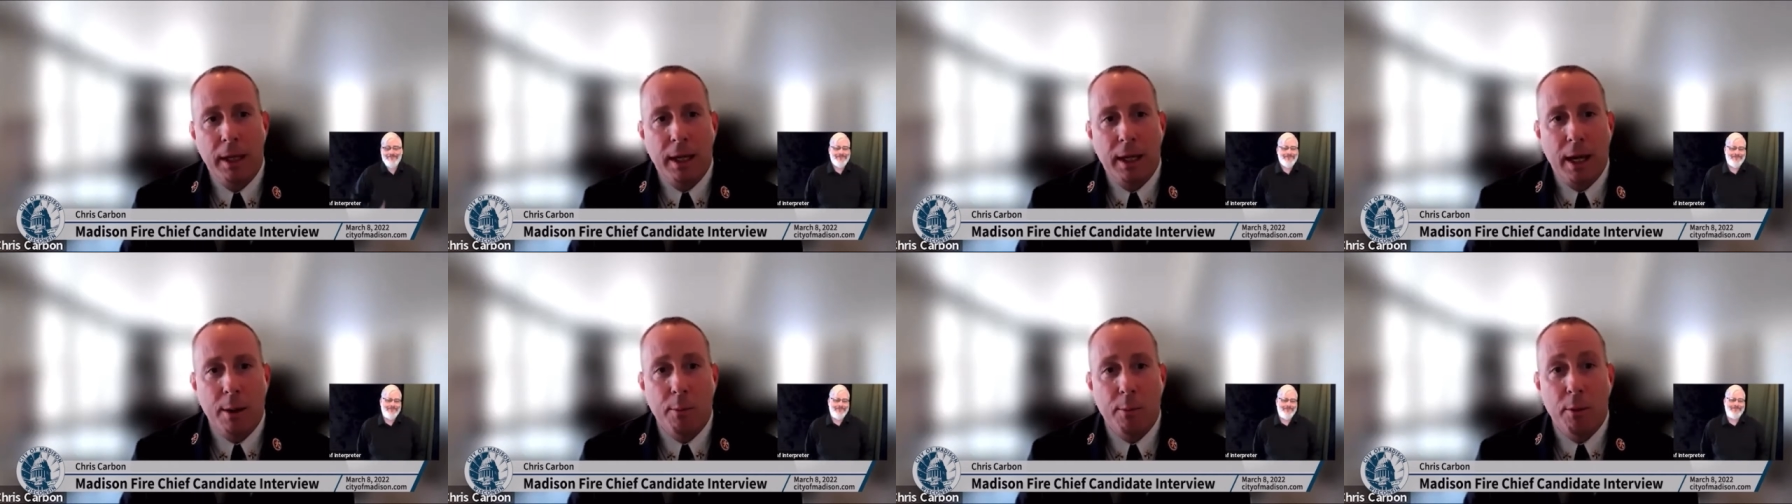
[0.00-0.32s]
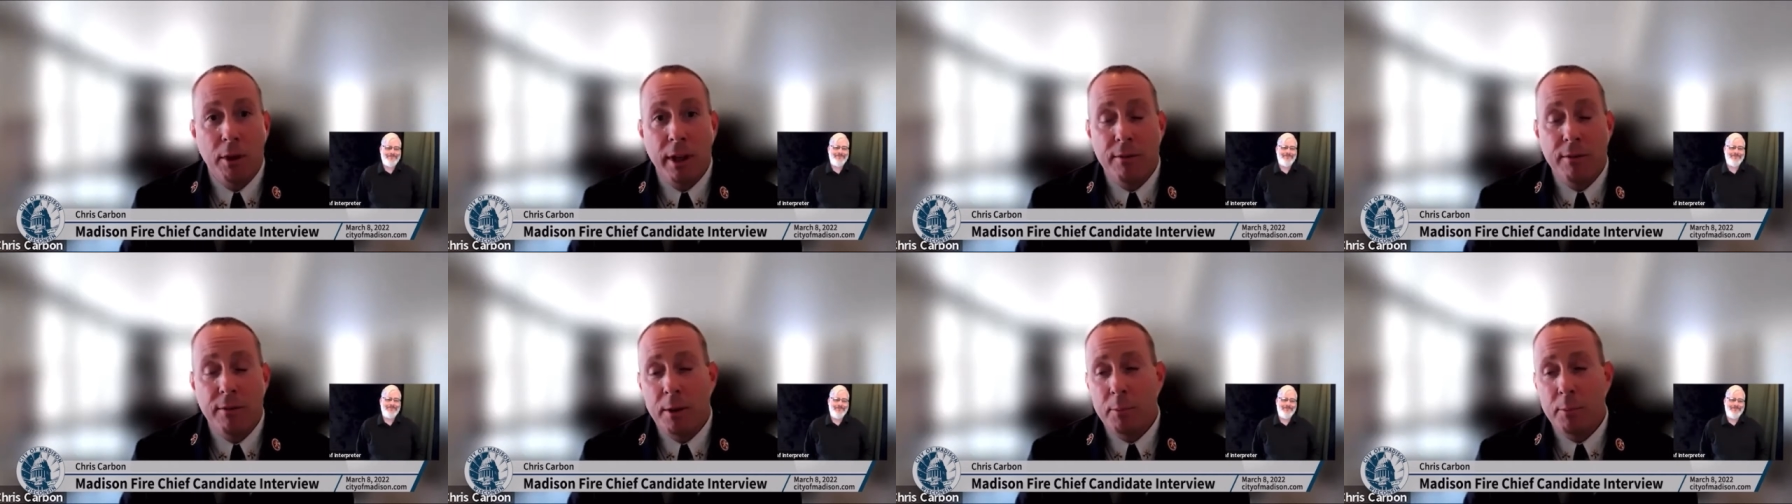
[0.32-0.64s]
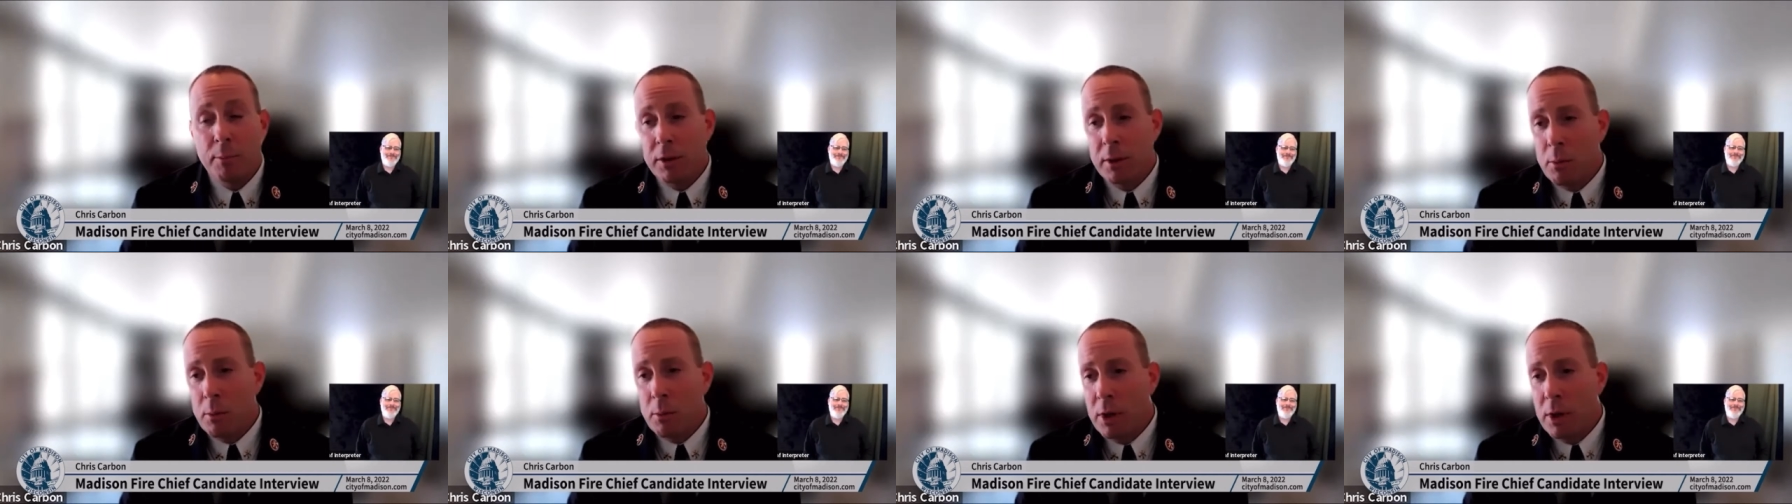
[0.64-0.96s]
I believe I'm
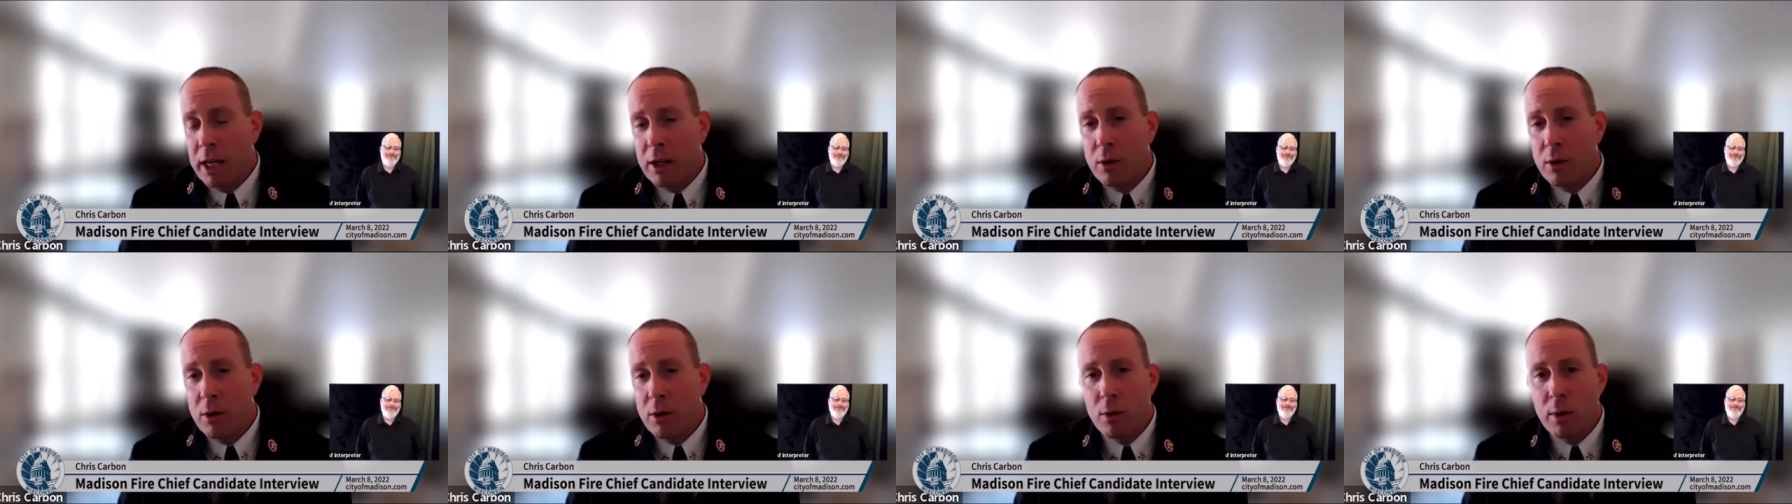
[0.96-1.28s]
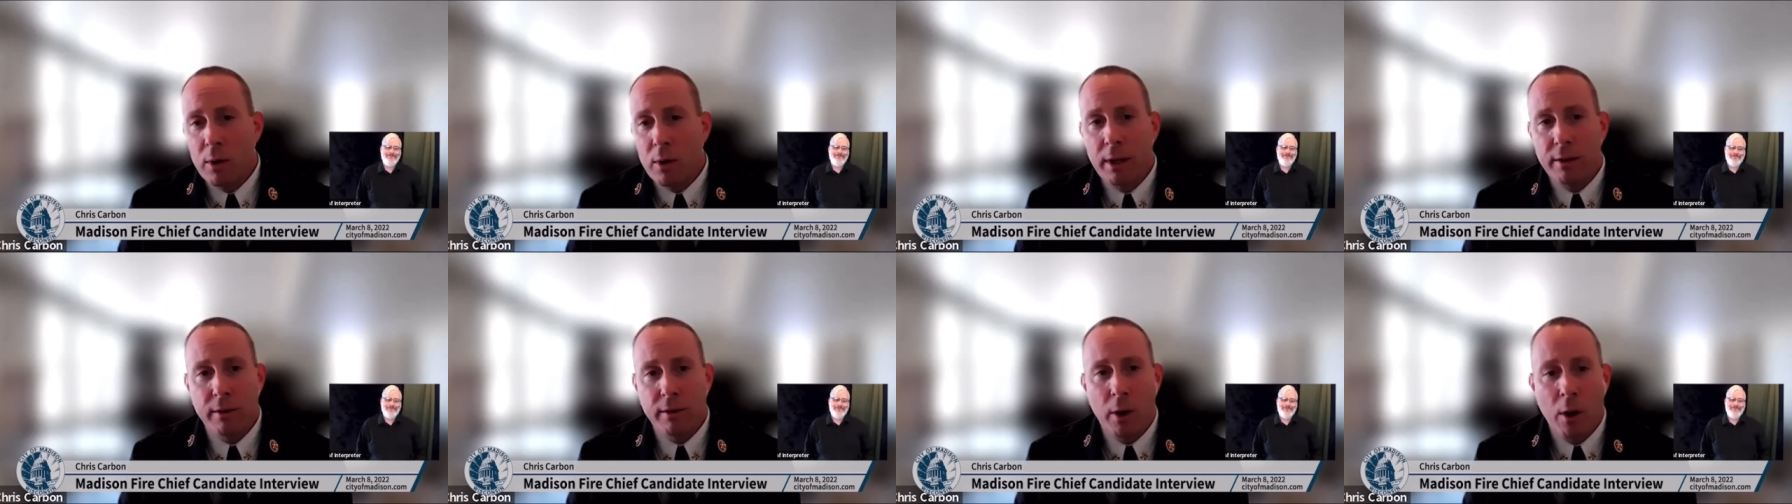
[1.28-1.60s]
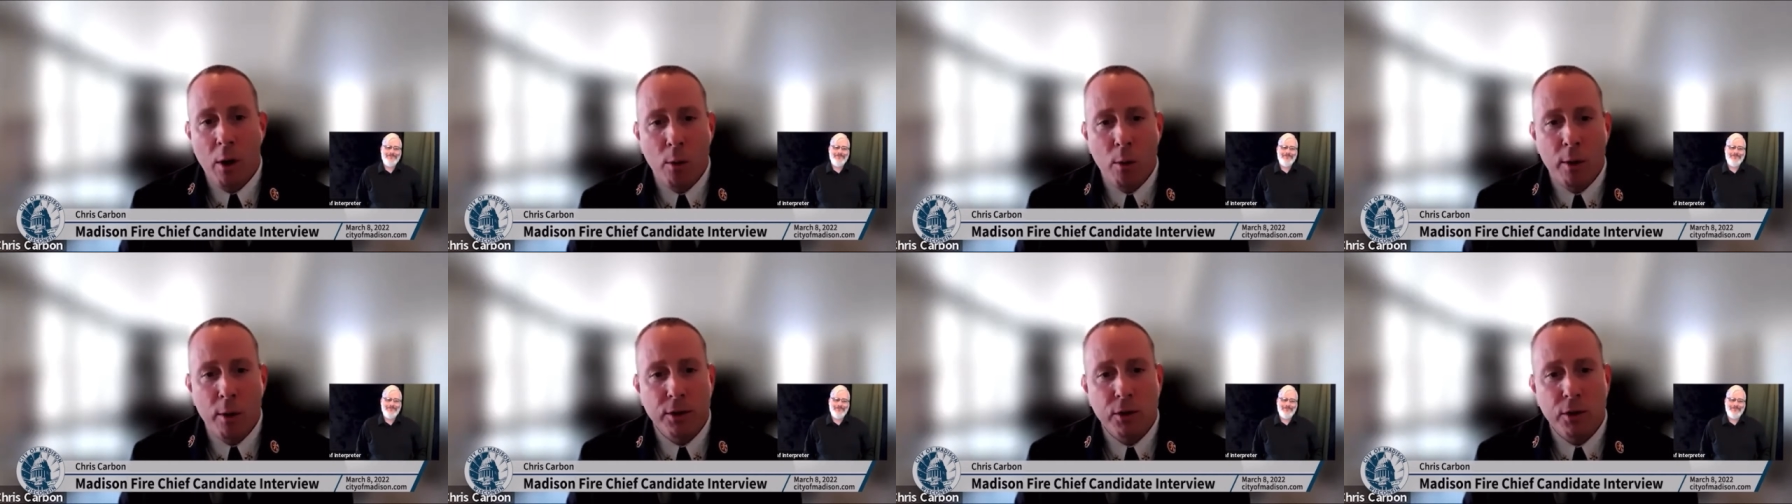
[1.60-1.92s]
somebody who has
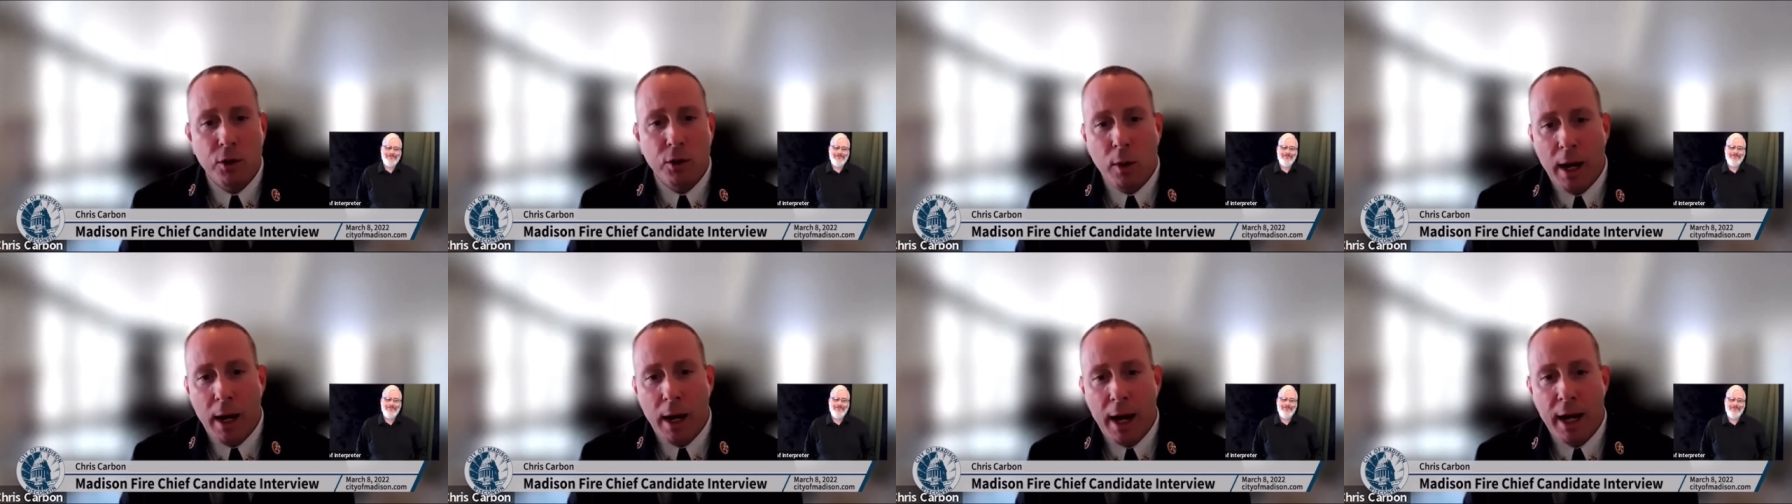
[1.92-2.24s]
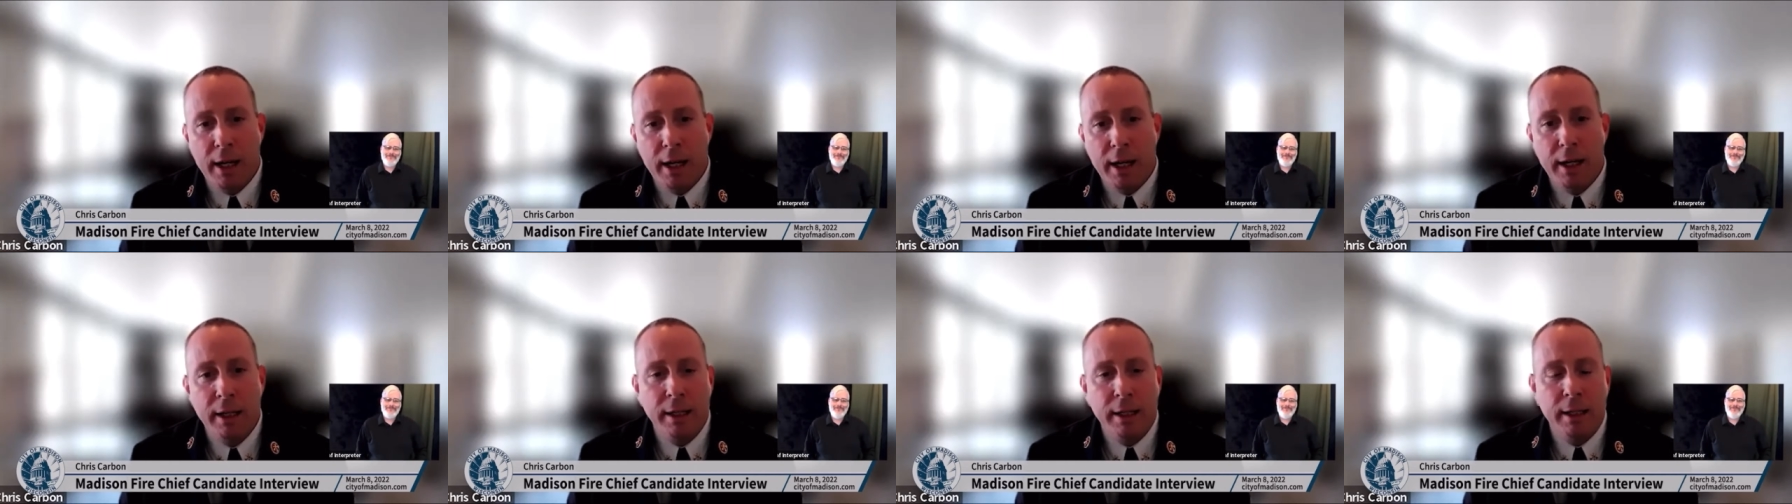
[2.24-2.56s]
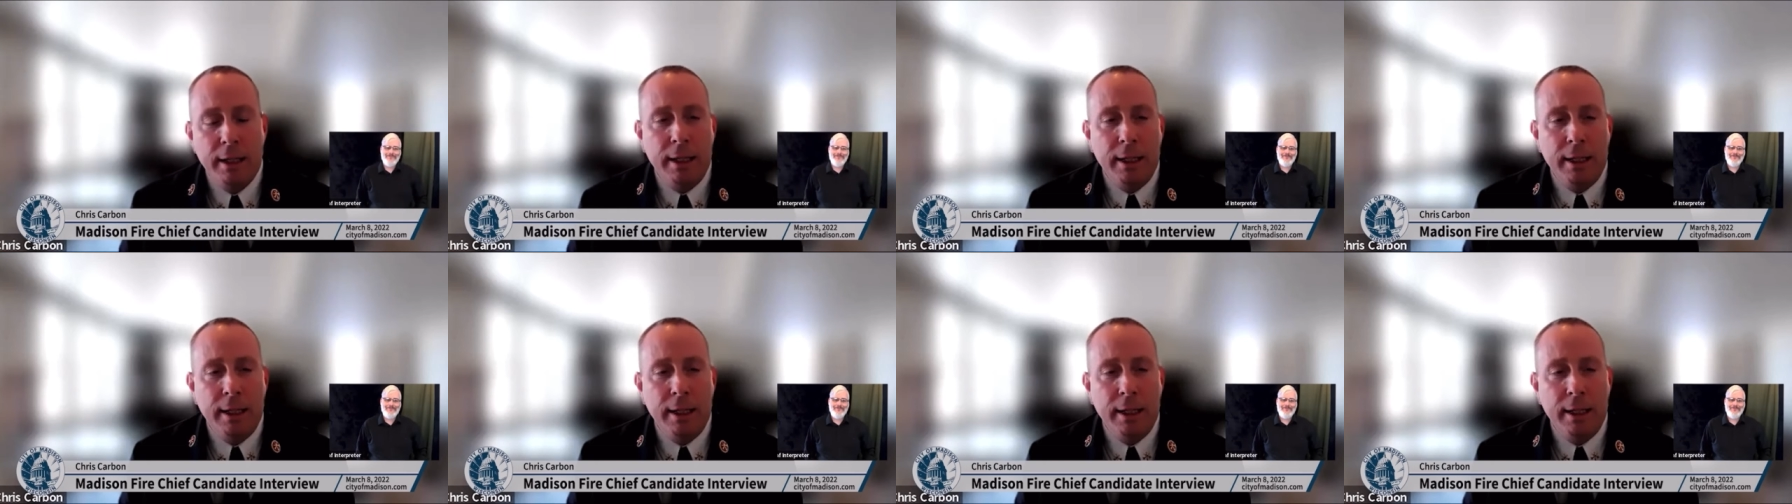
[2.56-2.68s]
always tried